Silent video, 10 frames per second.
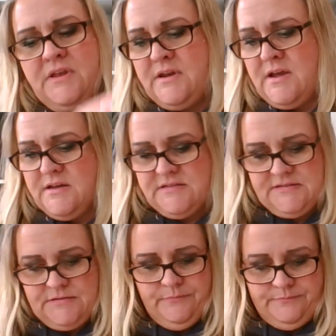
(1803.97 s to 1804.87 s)

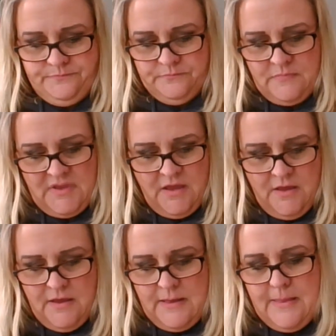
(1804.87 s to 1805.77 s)
nice.
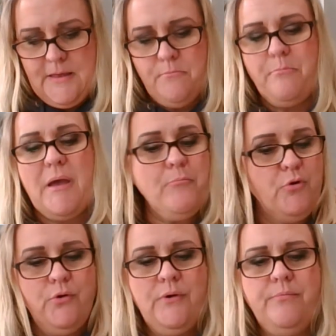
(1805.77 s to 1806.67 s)
And then bamboo.